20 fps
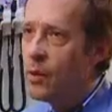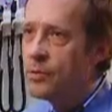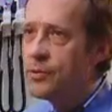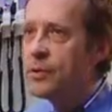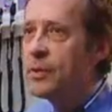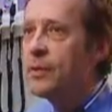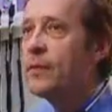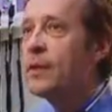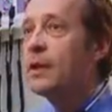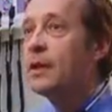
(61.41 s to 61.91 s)

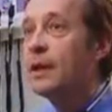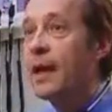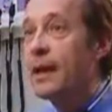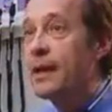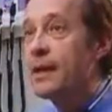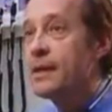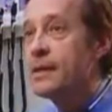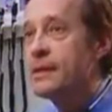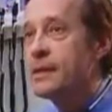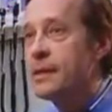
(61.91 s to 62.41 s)
ulcerative
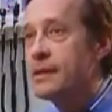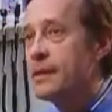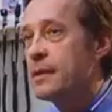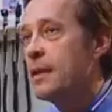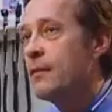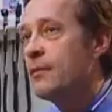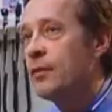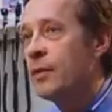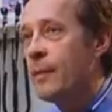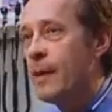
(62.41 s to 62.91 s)
colitis is an
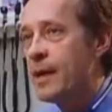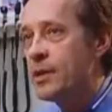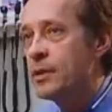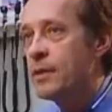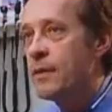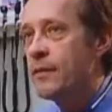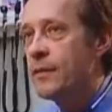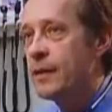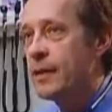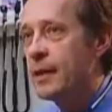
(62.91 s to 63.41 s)
inflammation
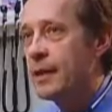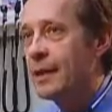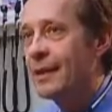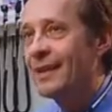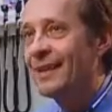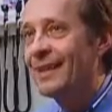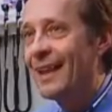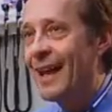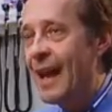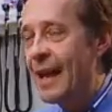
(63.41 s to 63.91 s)
of the
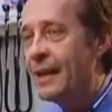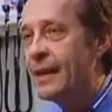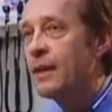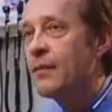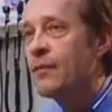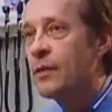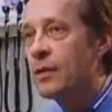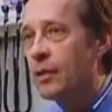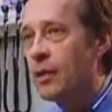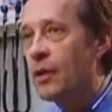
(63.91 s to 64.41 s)
lining
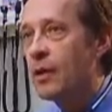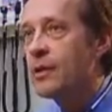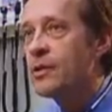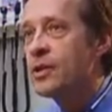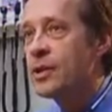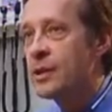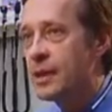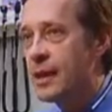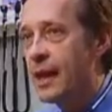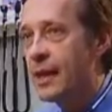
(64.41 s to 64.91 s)
of the large
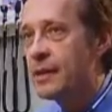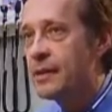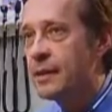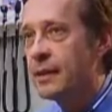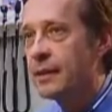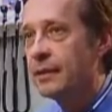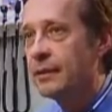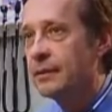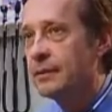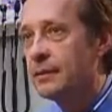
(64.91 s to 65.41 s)

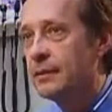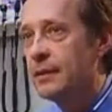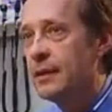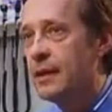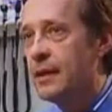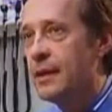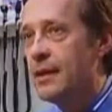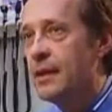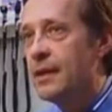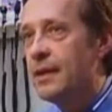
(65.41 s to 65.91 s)
intestine.
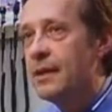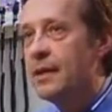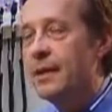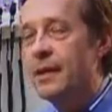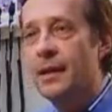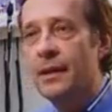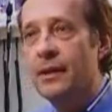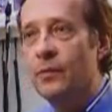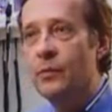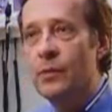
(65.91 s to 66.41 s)

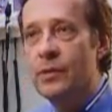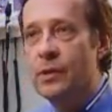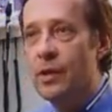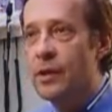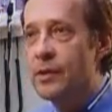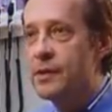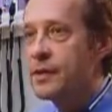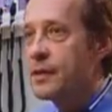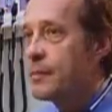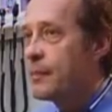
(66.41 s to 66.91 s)
It
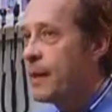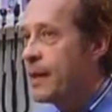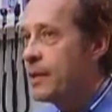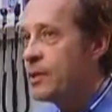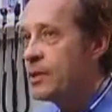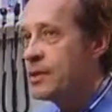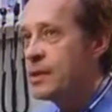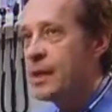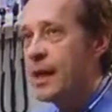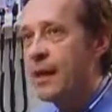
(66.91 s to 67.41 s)
results in
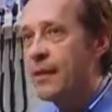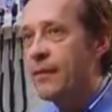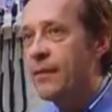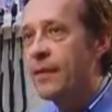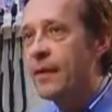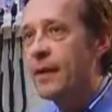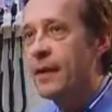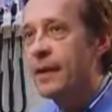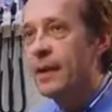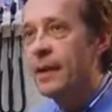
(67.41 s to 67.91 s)
patients
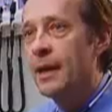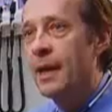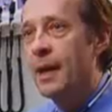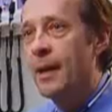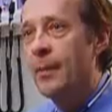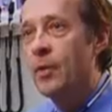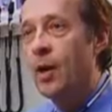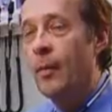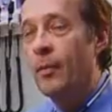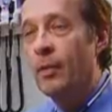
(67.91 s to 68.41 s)
having
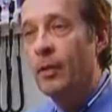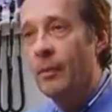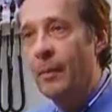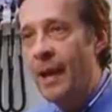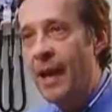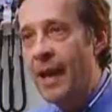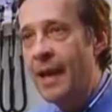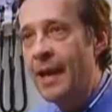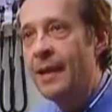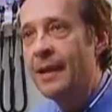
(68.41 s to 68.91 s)
abdominal
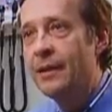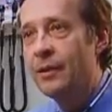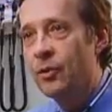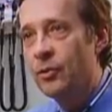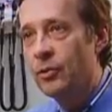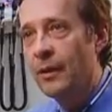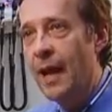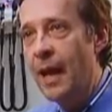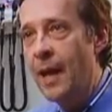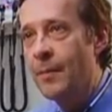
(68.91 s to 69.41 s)
pain,
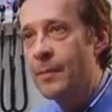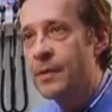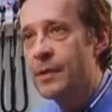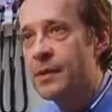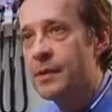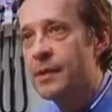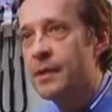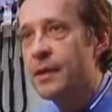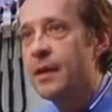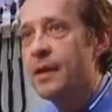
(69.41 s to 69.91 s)

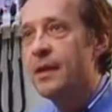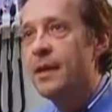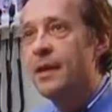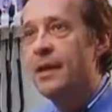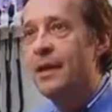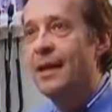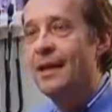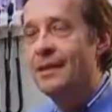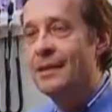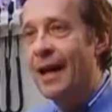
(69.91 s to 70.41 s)
cramps,
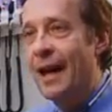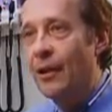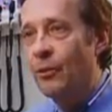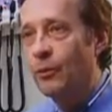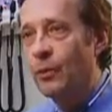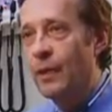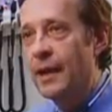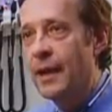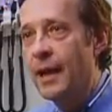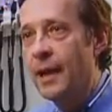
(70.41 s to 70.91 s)

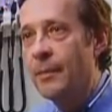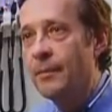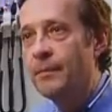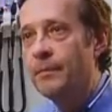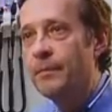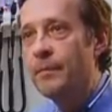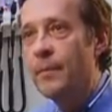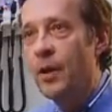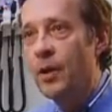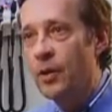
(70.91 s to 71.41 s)
diarrhea,
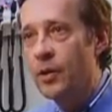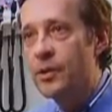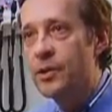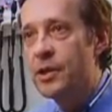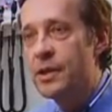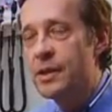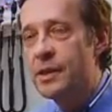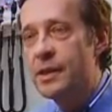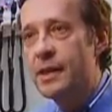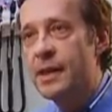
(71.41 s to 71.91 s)

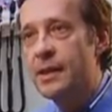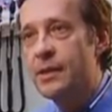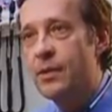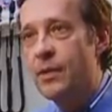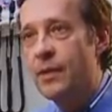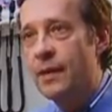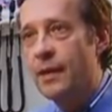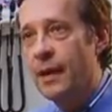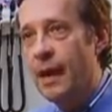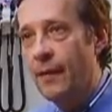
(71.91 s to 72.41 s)
urgency, so
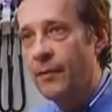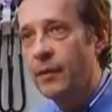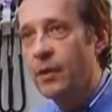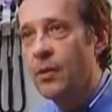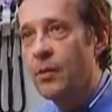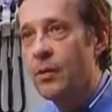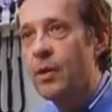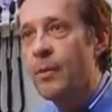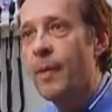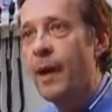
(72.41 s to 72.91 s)
they have to
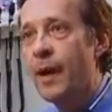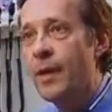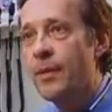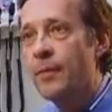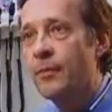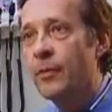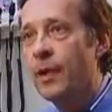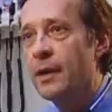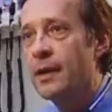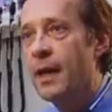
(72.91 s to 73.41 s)
go to the
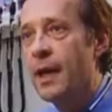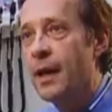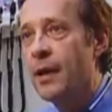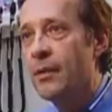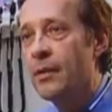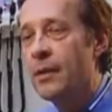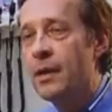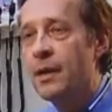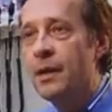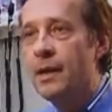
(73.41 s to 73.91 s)
bathroom right
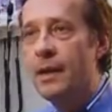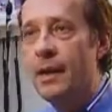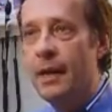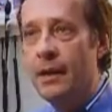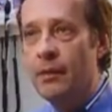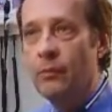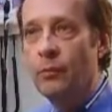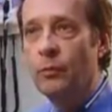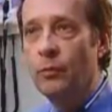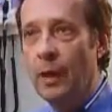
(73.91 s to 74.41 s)
now,
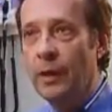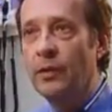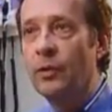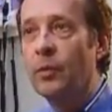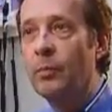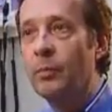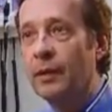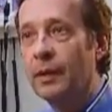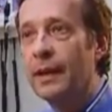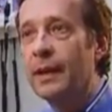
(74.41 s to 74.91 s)
and
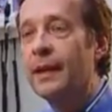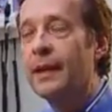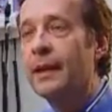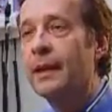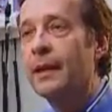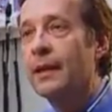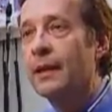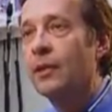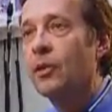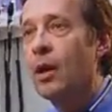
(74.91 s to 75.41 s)
rectal
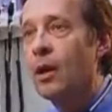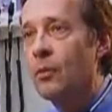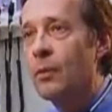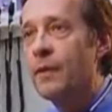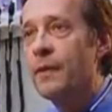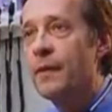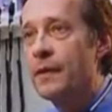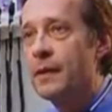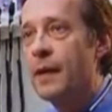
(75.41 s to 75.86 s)
bleeding along with the